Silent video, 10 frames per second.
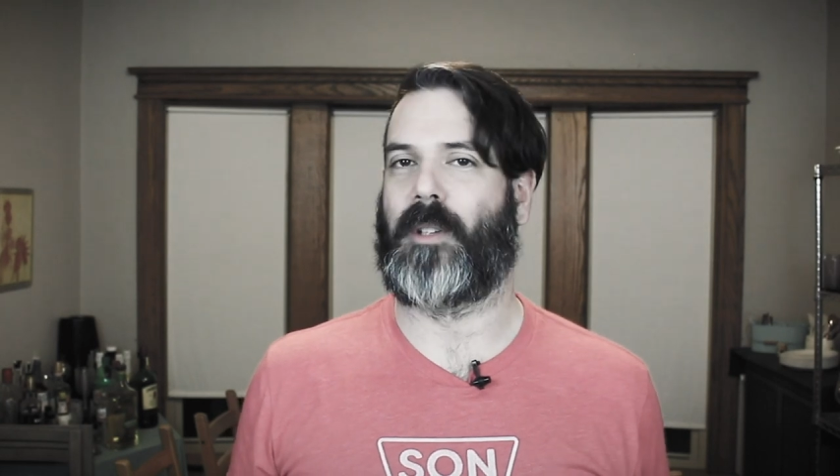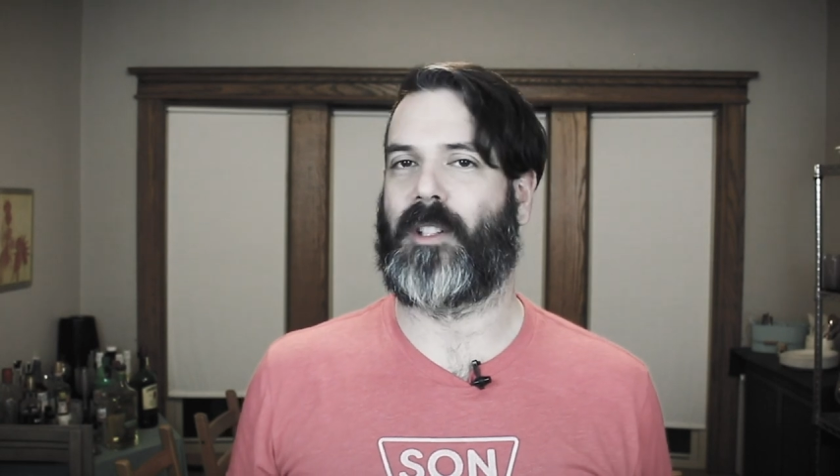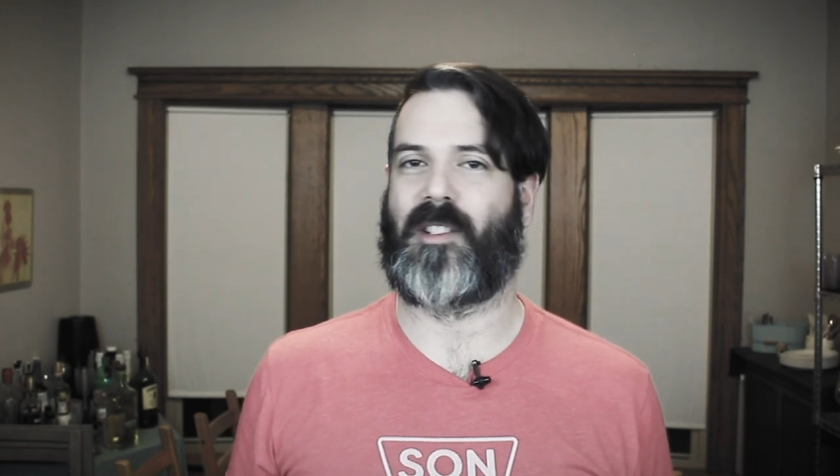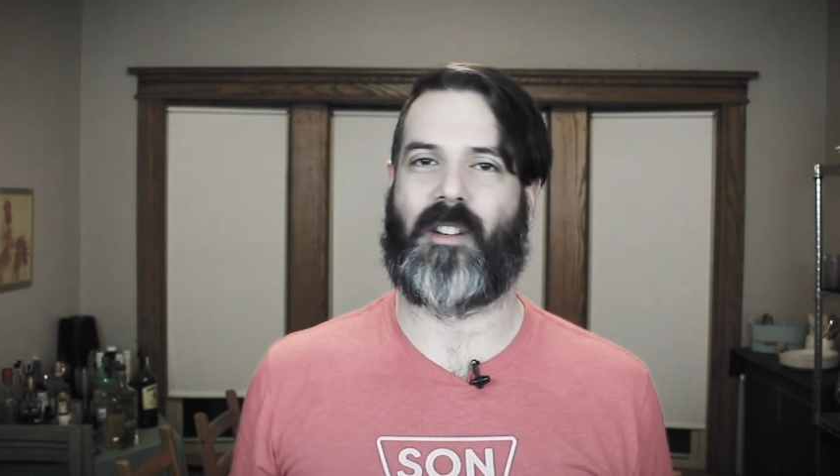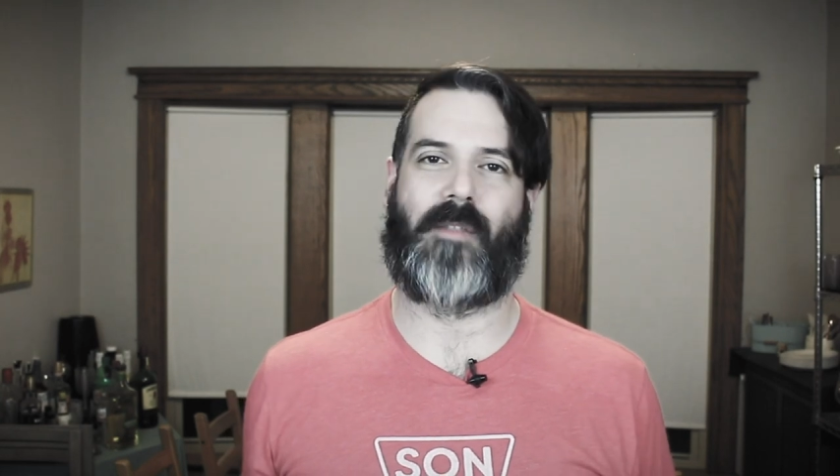
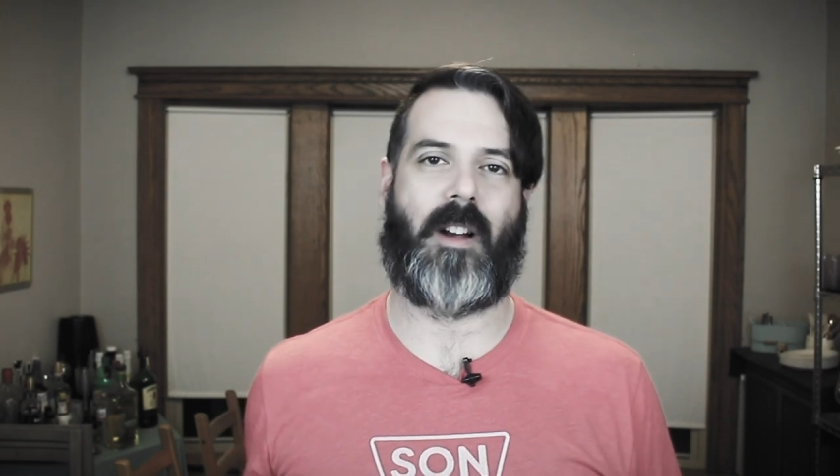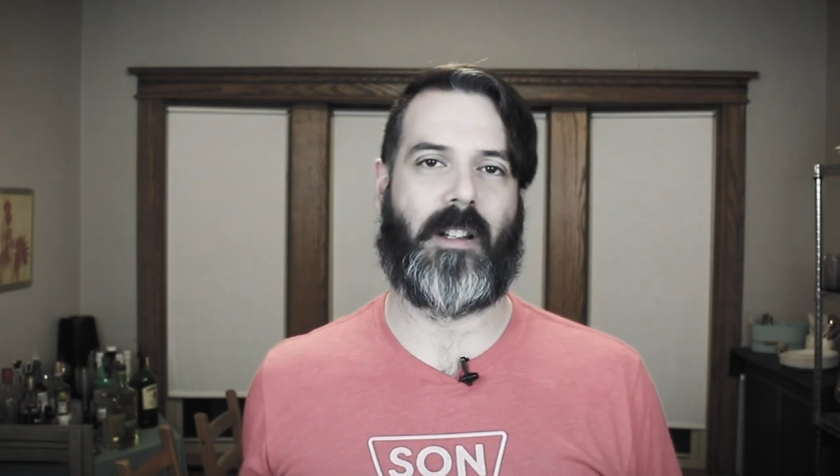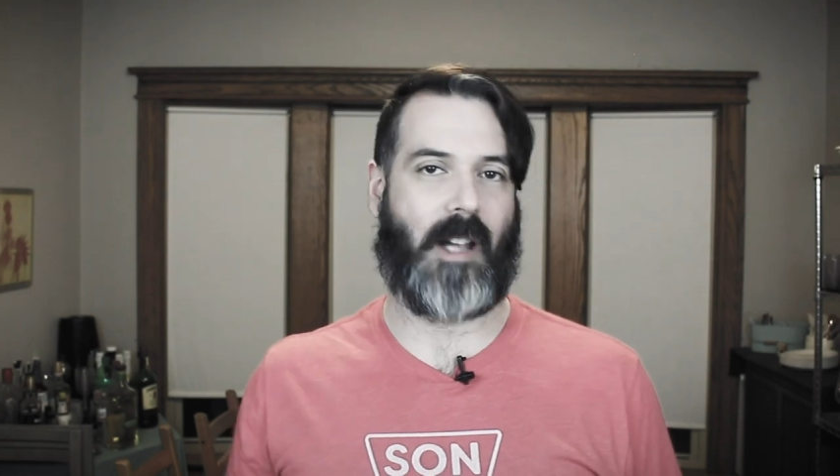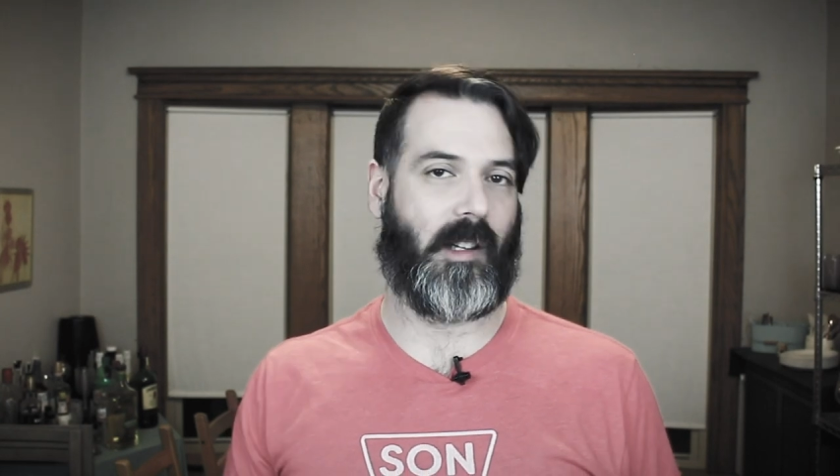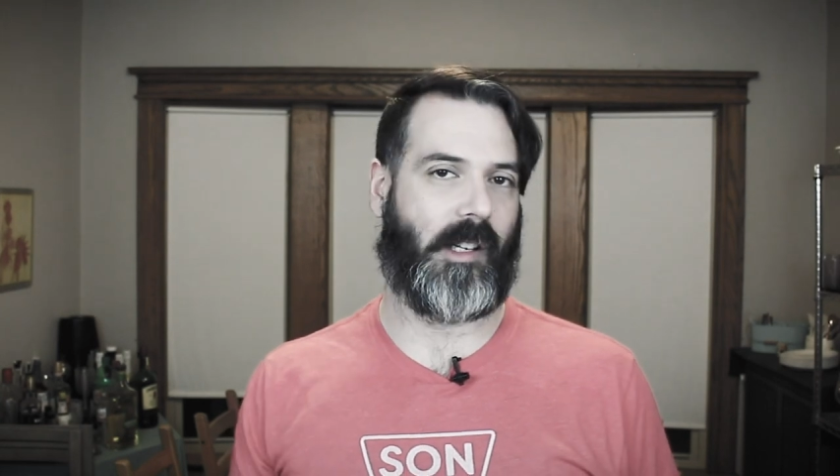because they're very
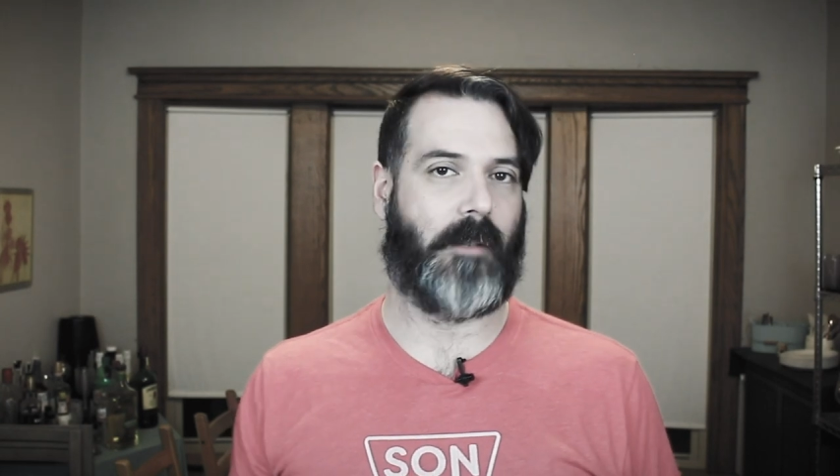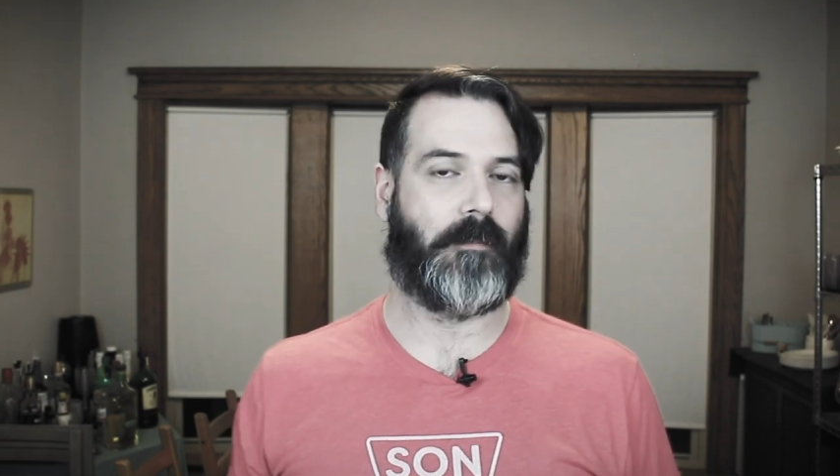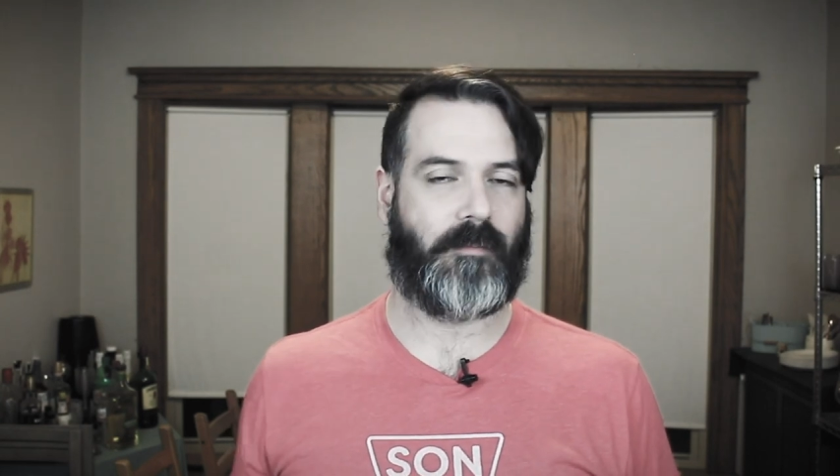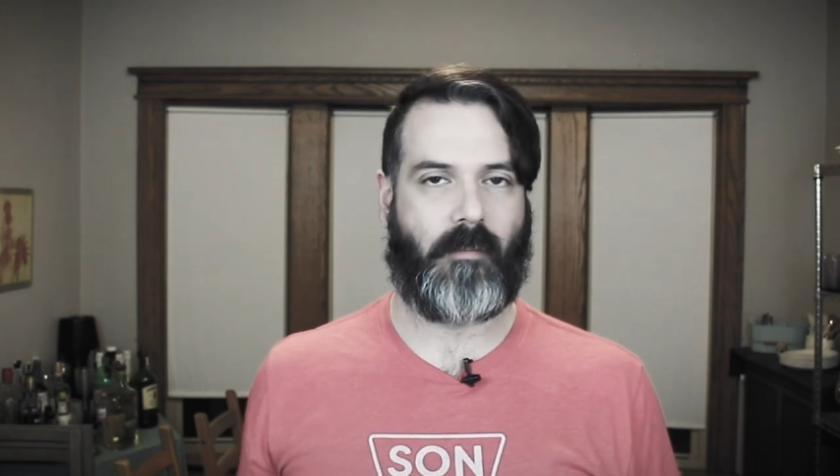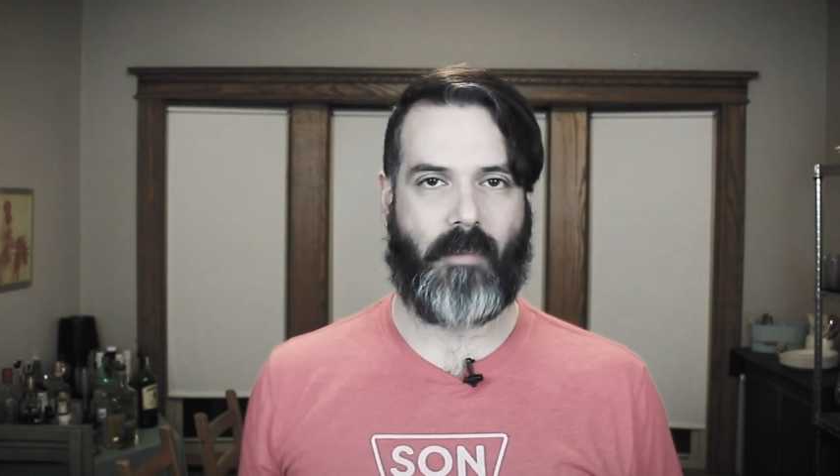
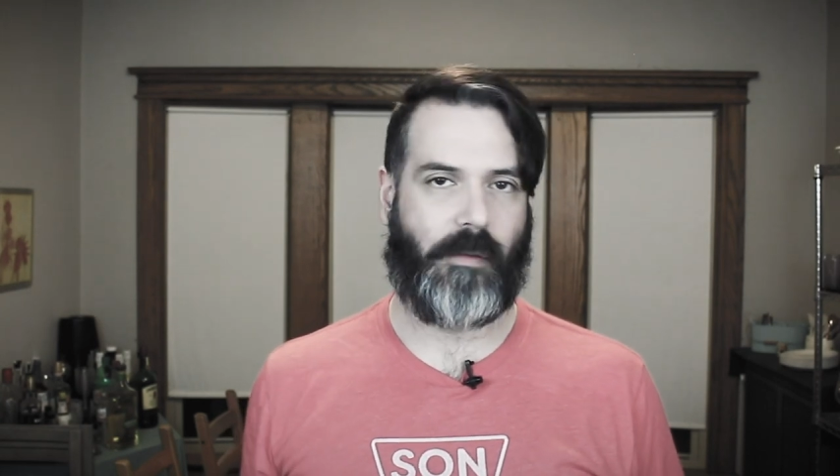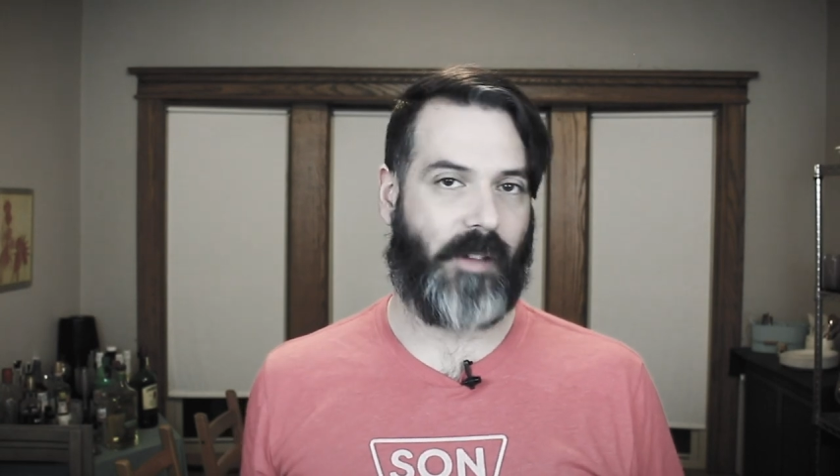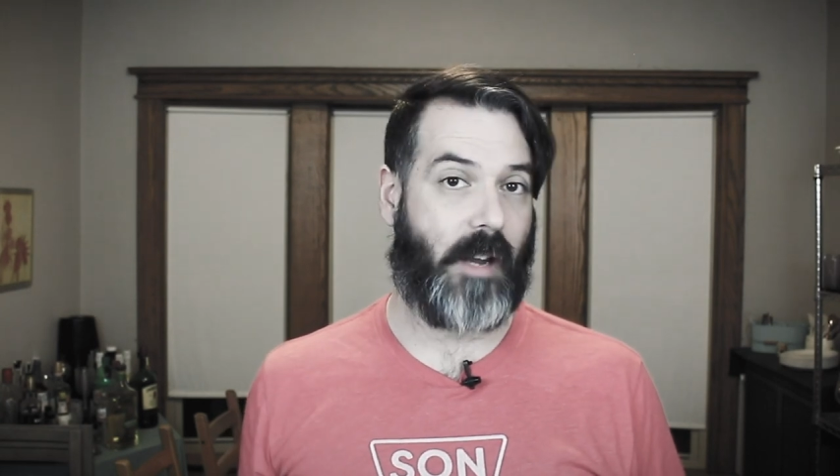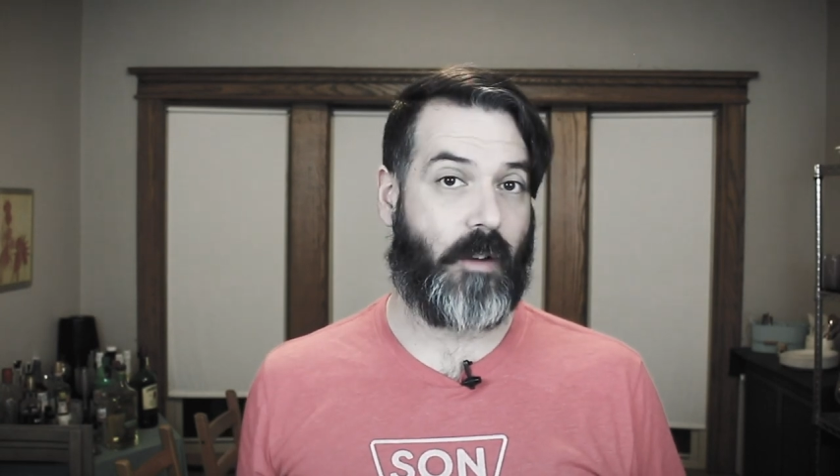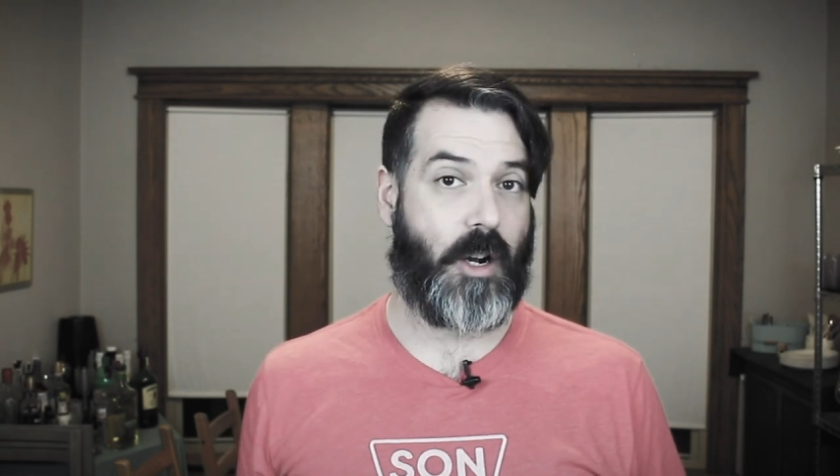lightly
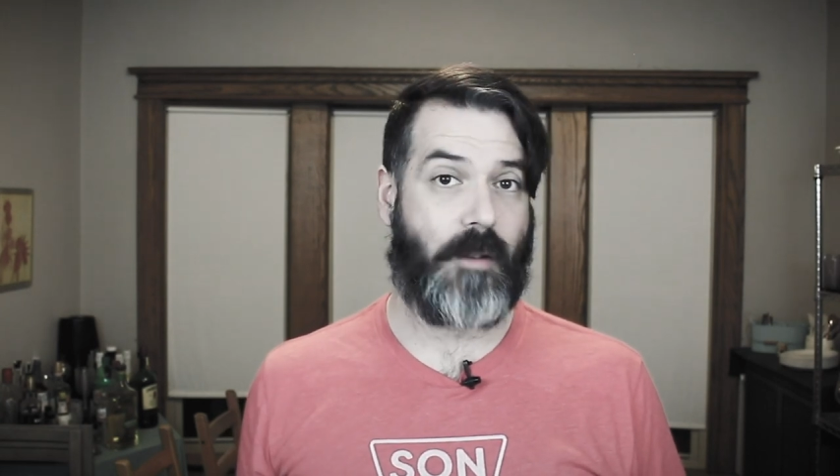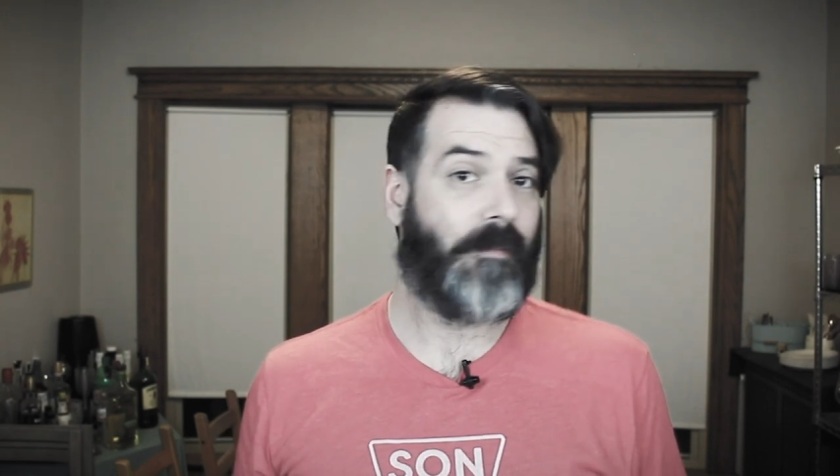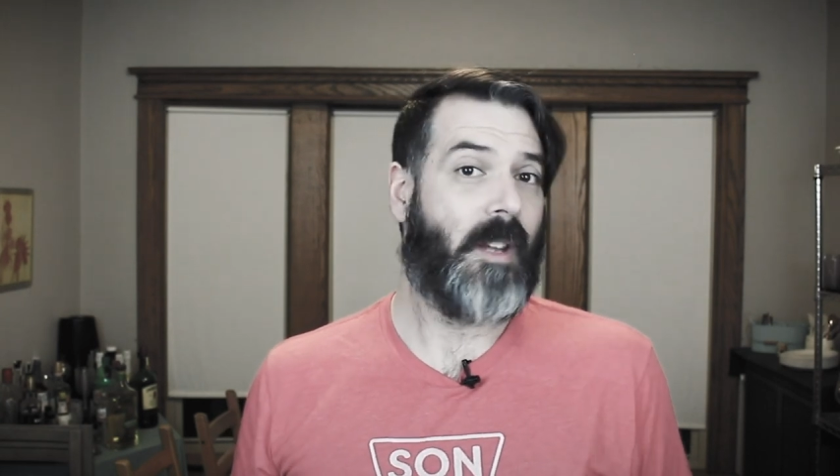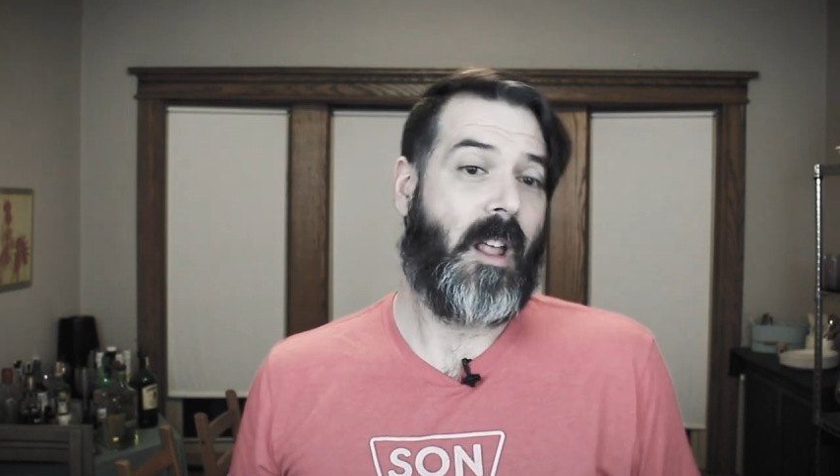flavored.